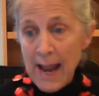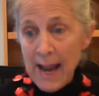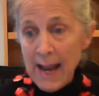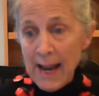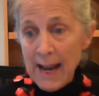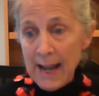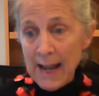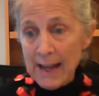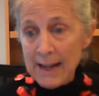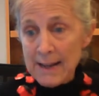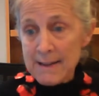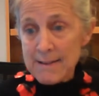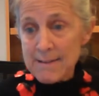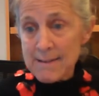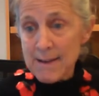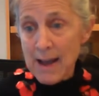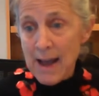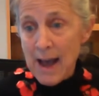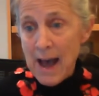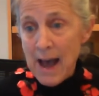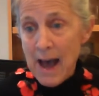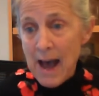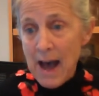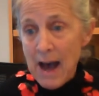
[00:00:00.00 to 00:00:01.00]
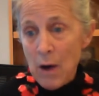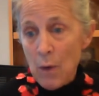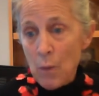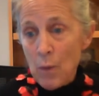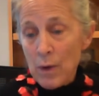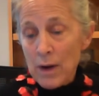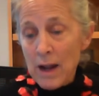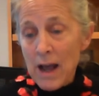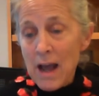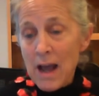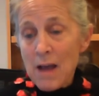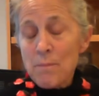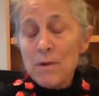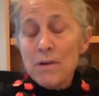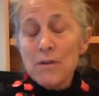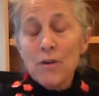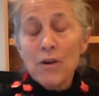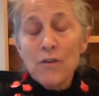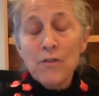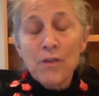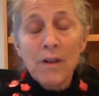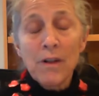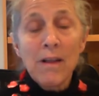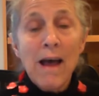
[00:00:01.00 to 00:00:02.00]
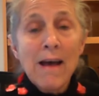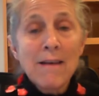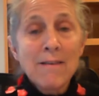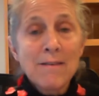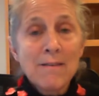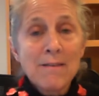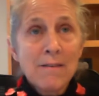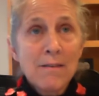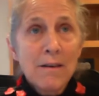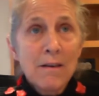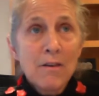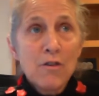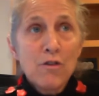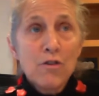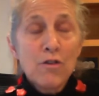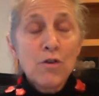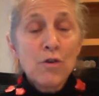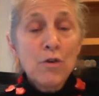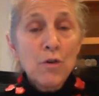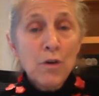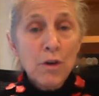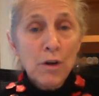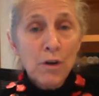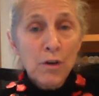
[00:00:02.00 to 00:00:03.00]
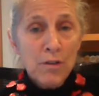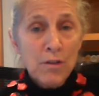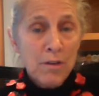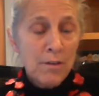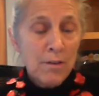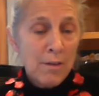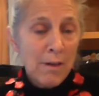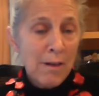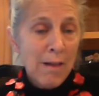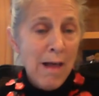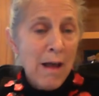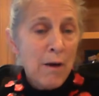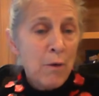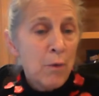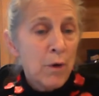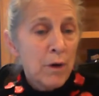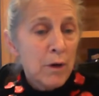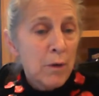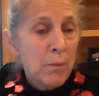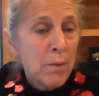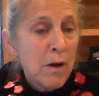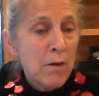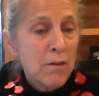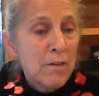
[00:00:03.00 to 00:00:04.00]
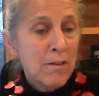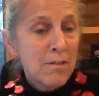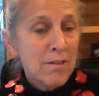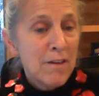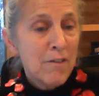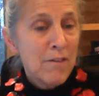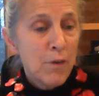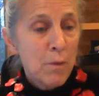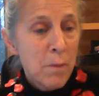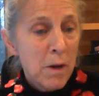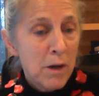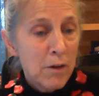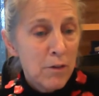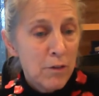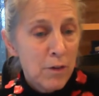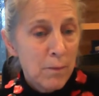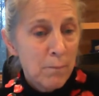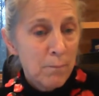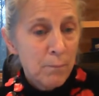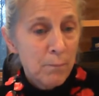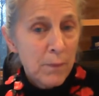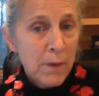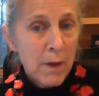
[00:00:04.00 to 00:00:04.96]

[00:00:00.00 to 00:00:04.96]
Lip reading: And what I've been doing for the last 2 years is a lot of work around disinformation.